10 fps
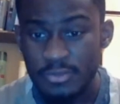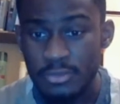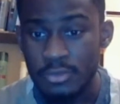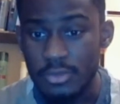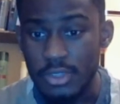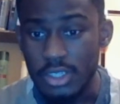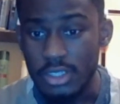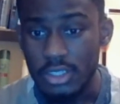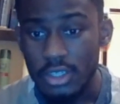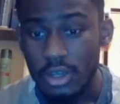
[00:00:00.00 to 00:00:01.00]
okay
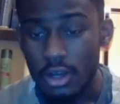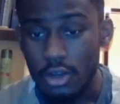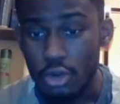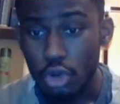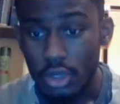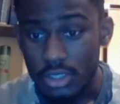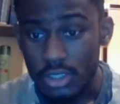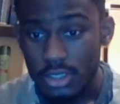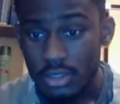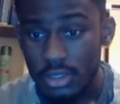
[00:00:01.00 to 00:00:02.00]
because a lot of you when you
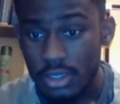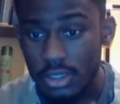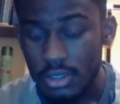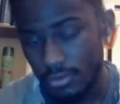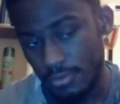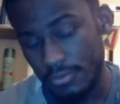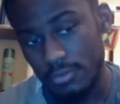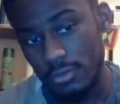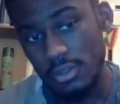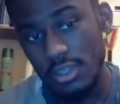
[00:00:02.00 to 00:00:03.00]
think of god you think
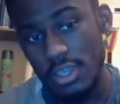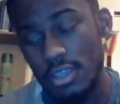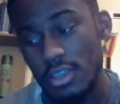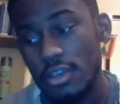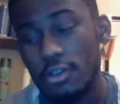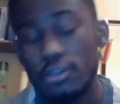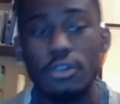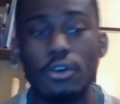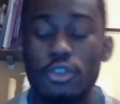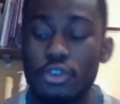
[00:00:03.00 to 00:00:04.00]
of the word
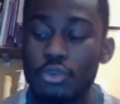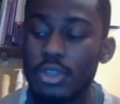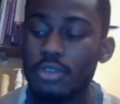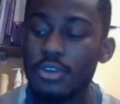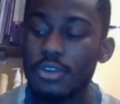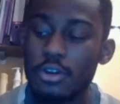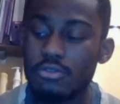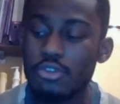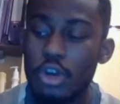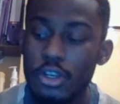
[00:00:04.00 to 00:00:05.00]
god you think of
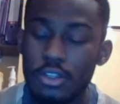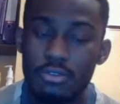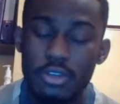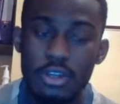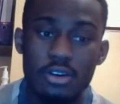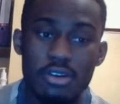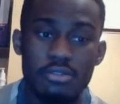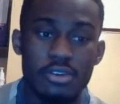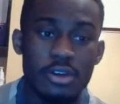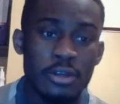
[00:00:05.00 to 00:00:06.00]
um
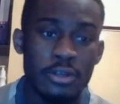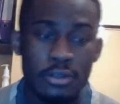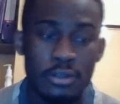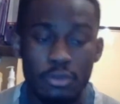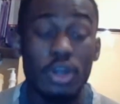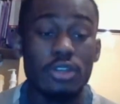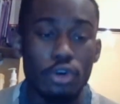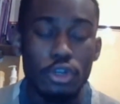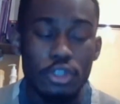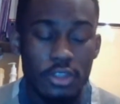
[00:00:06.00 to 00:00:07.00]
the most high
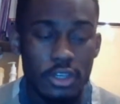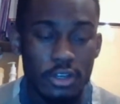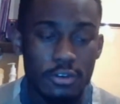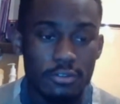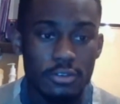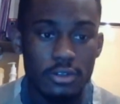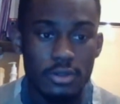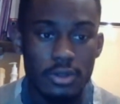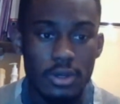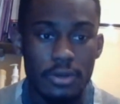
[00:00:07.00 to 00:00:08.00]
yahweh
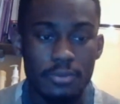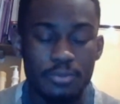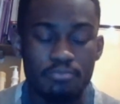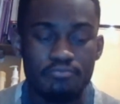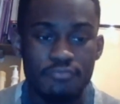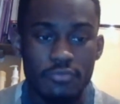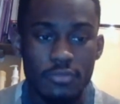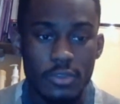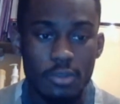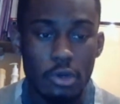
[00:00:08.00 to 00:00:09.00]
and you may
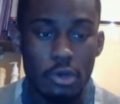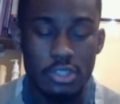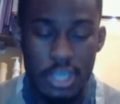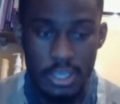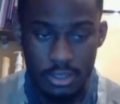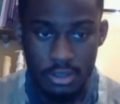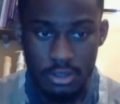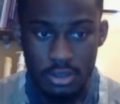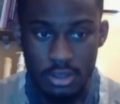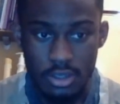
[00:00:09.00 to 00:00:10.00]
go enough,
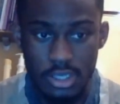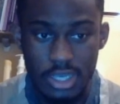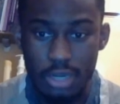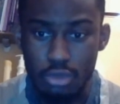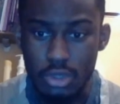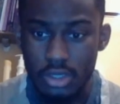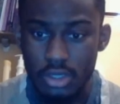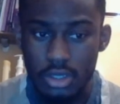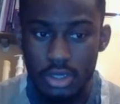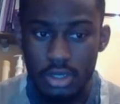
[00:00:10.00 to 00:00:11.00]
but just
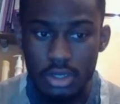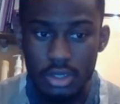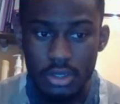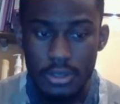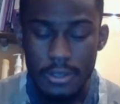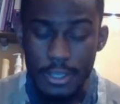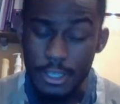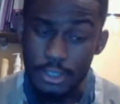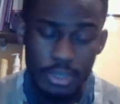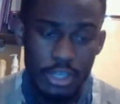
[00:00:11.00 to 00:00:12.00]
thinking that that's his
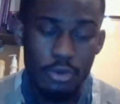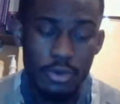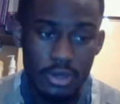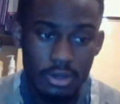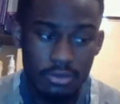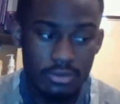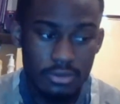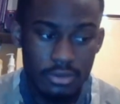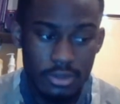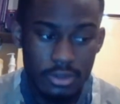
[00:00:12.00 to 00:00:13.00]
name is going
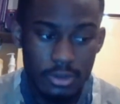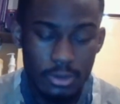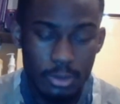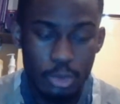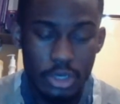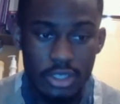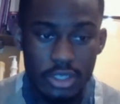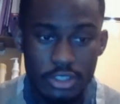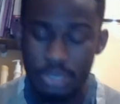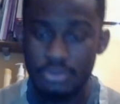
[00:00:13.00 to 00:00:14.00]
off
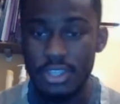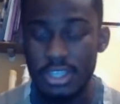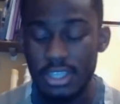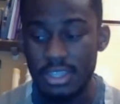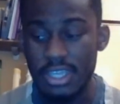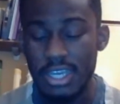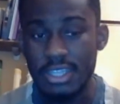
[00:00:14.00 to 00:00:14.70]
okay because he is a god